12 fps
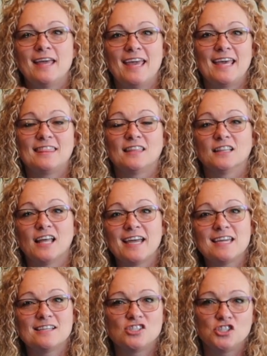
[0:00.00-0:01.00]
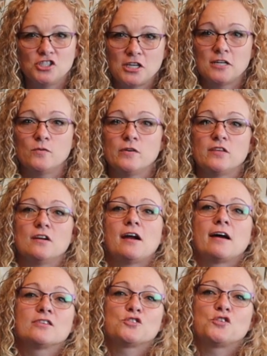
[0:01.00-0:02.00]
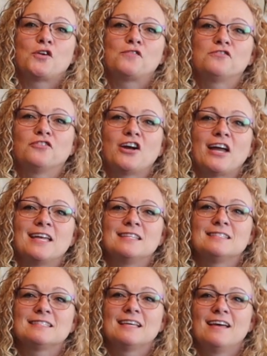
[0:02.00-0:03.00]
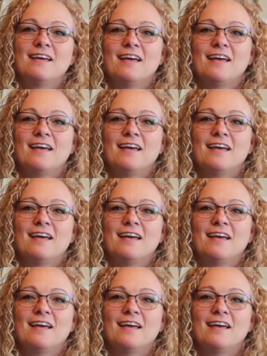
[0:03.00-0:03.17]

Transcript: hit the like, share it with your astro friends,